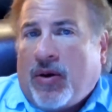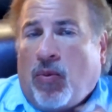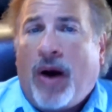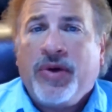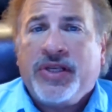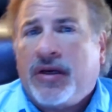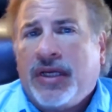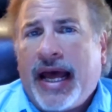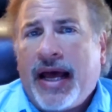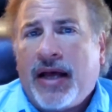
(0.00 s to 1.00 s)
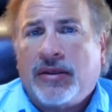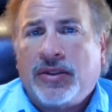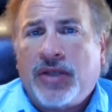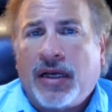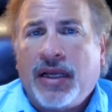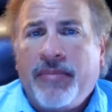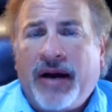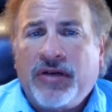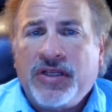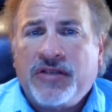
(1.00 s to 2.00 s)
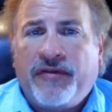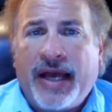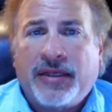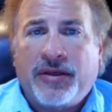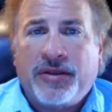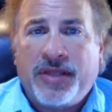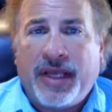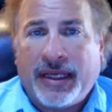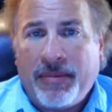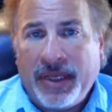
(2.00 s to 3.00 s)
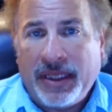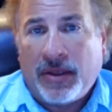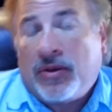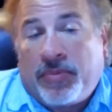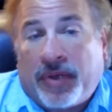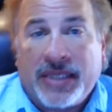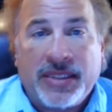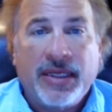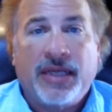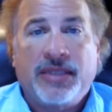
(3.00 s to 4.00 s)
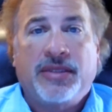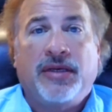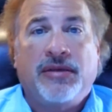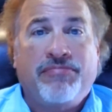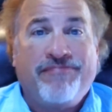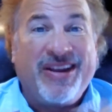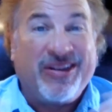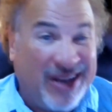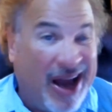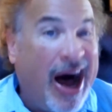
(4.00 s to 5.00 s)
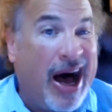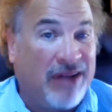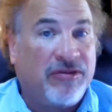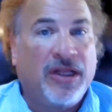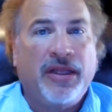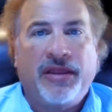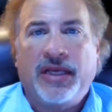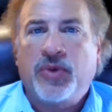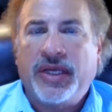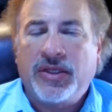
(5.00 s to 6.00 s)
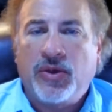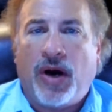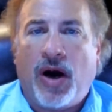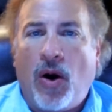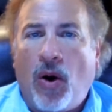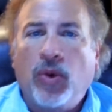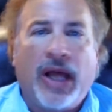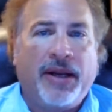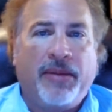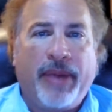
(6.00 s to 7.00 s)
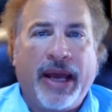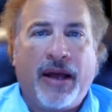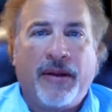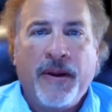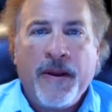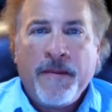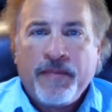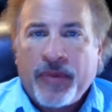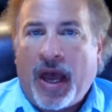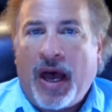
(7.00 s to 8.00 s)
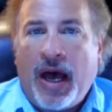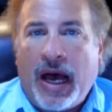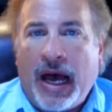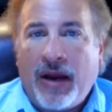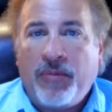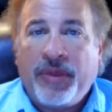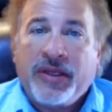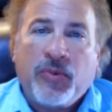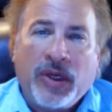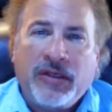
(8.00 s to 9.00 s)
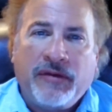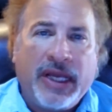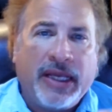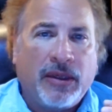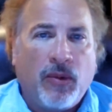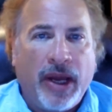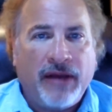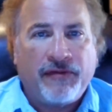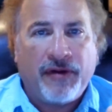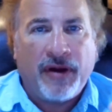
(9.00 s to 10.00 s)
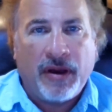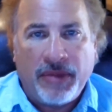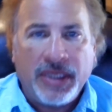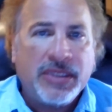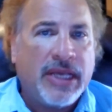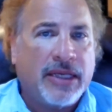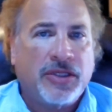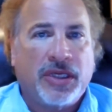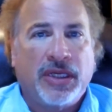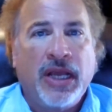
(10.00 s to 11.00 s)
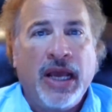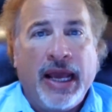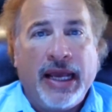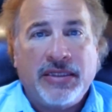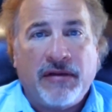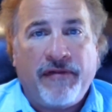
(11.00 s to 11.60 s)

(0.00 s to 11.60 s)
well, we started out talking about risk factors that can be a little depressing because they're not really things we can do a whole lot about. I hope that what you've taken away from this section is the